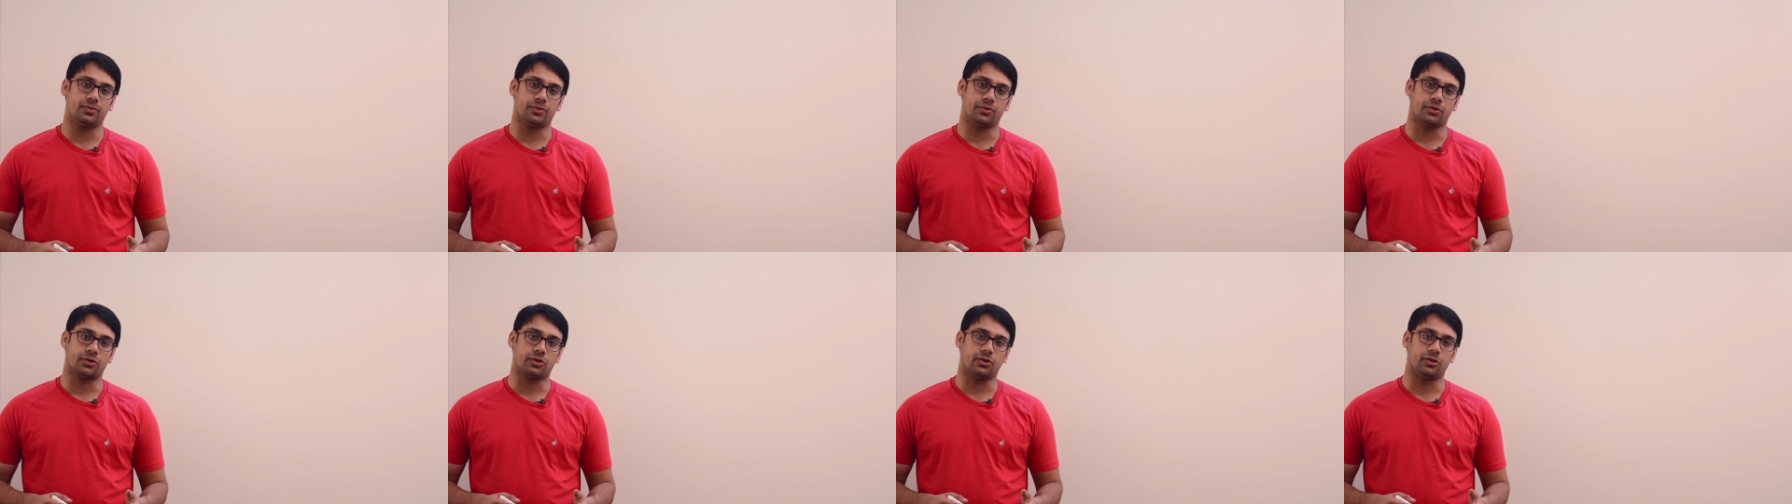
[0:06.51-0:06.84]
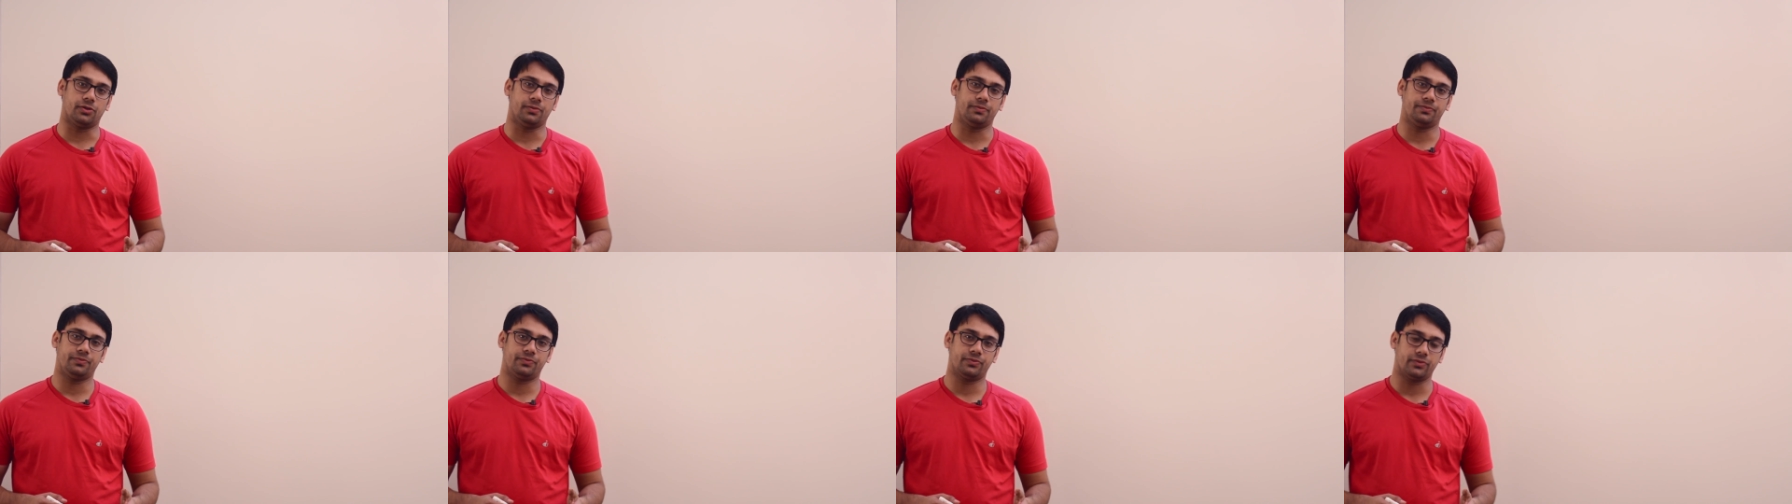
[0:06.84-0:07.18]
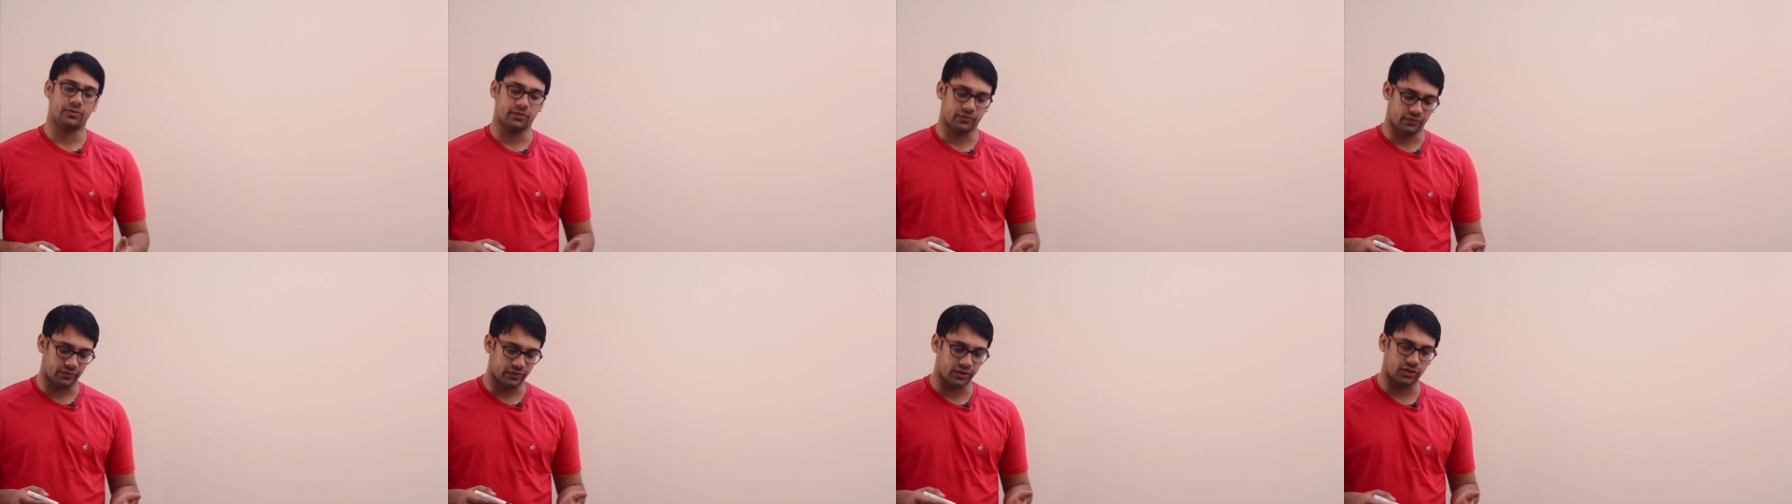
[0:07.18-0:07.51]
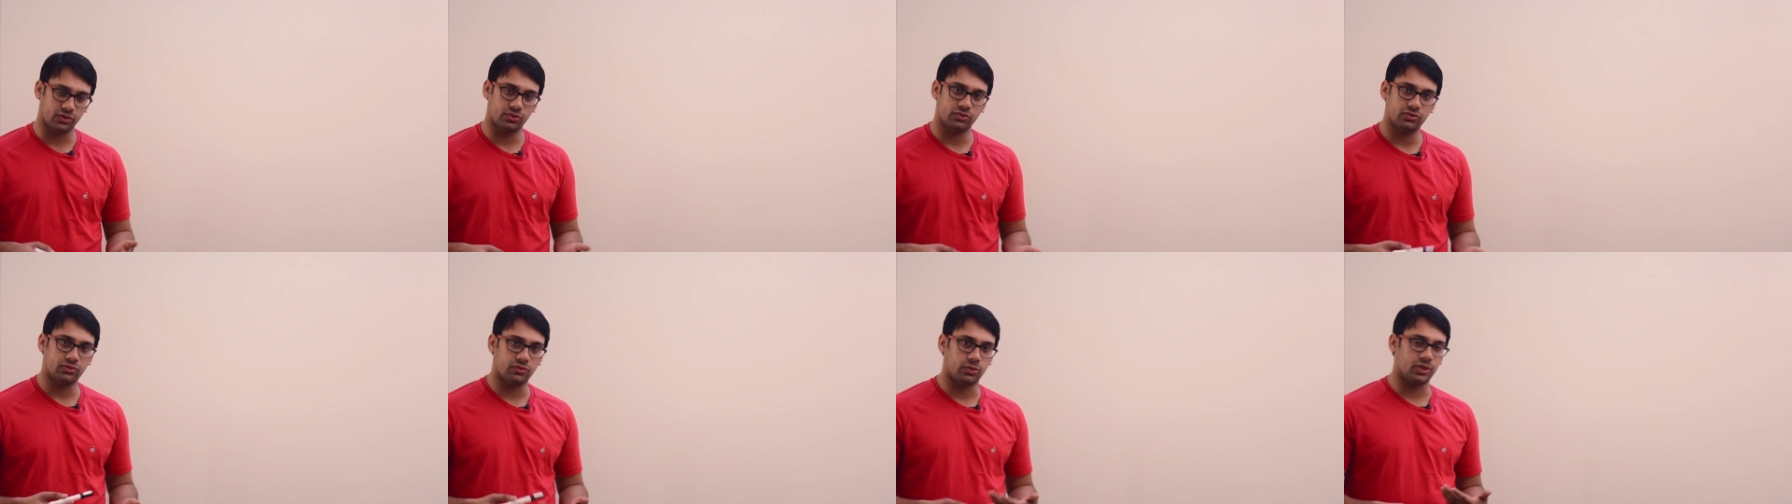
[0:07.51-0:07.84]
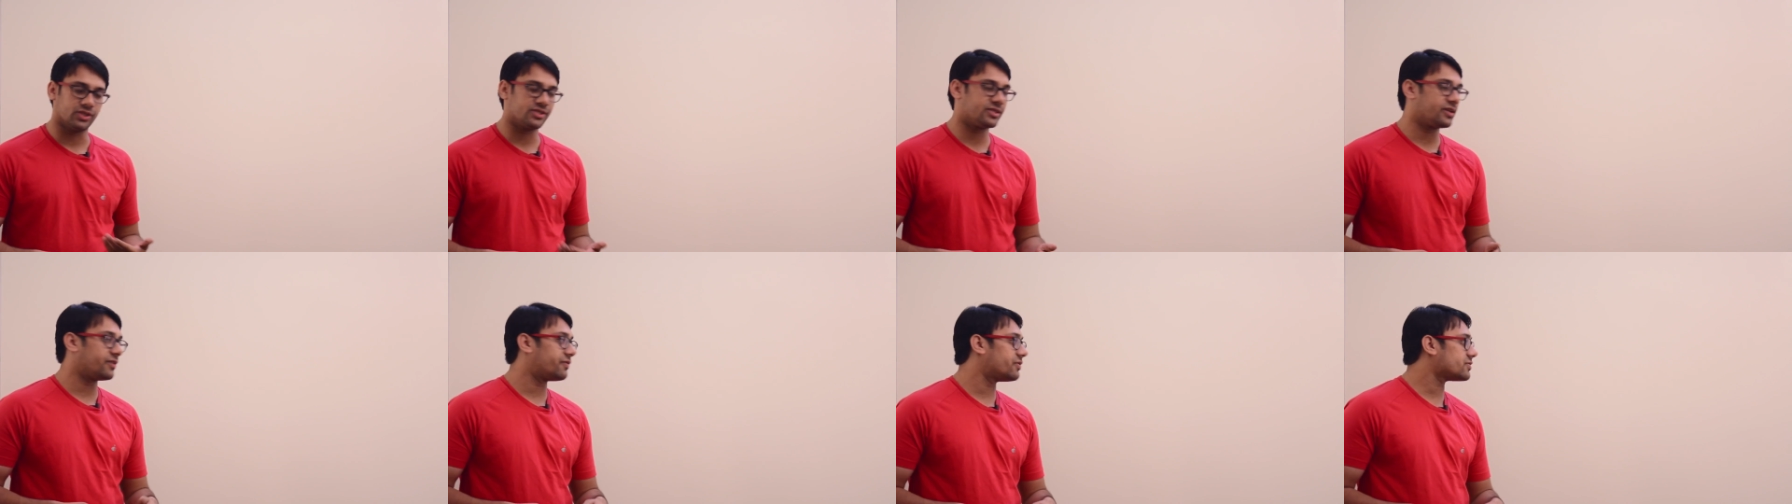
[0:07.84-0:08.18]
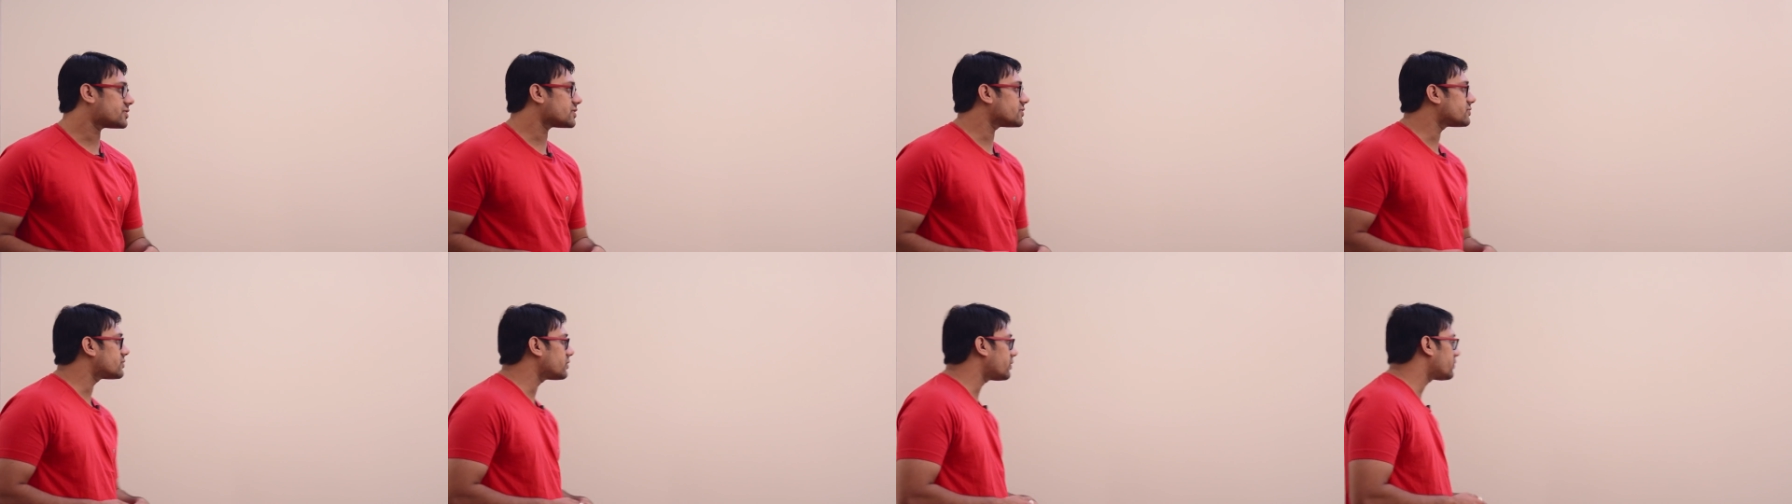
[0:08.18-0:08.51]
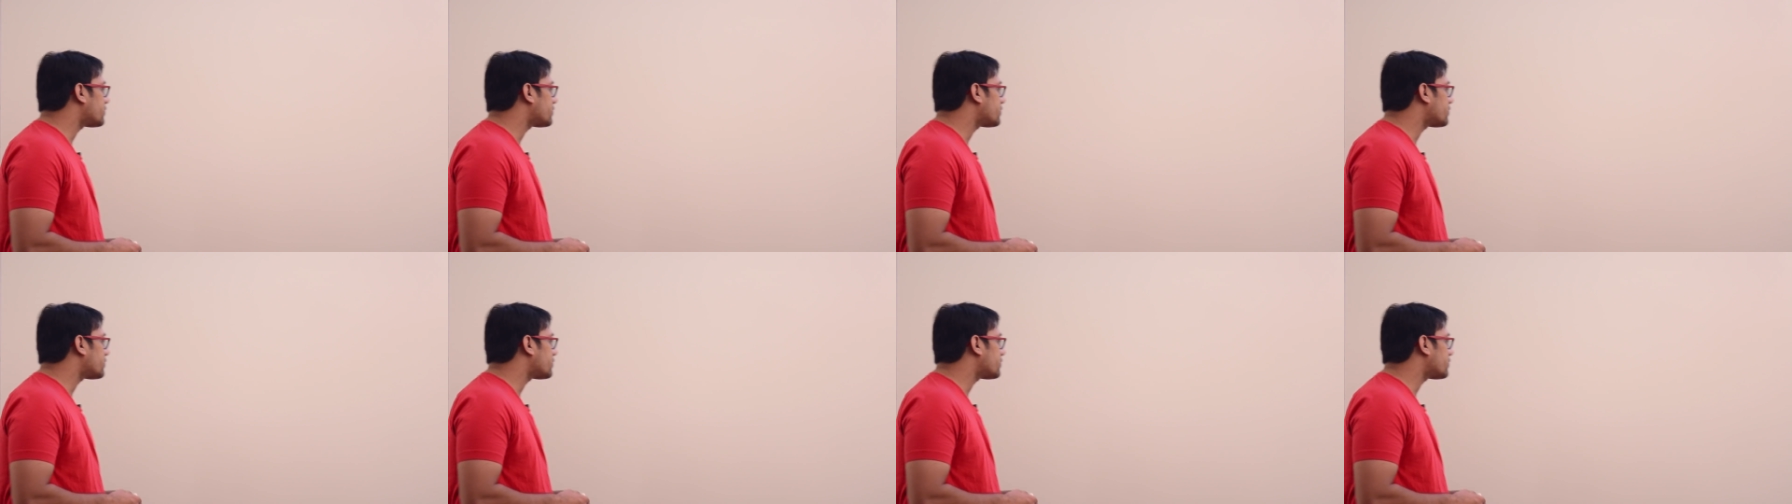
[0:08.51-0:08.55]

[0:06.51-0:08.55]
protocol. We know what is the efficiency